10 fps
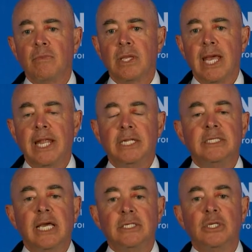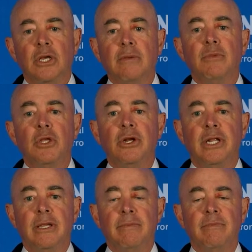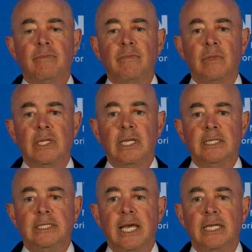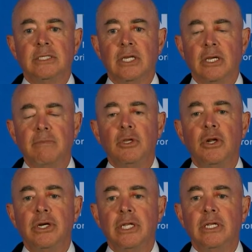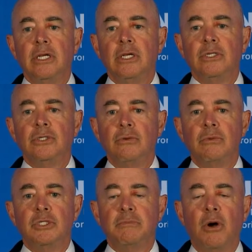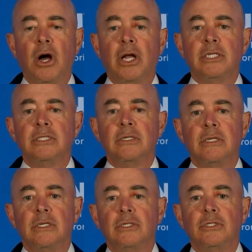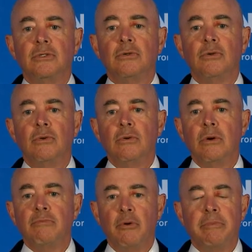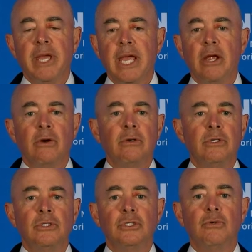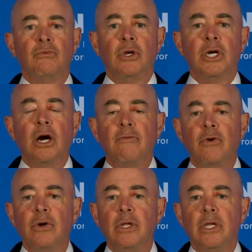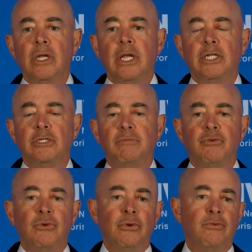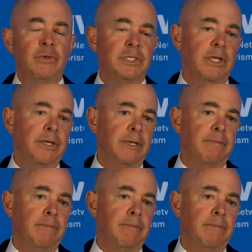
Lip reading: And it takes a community. It takes a community to respond, to prepare, to recover, and to prove resilient.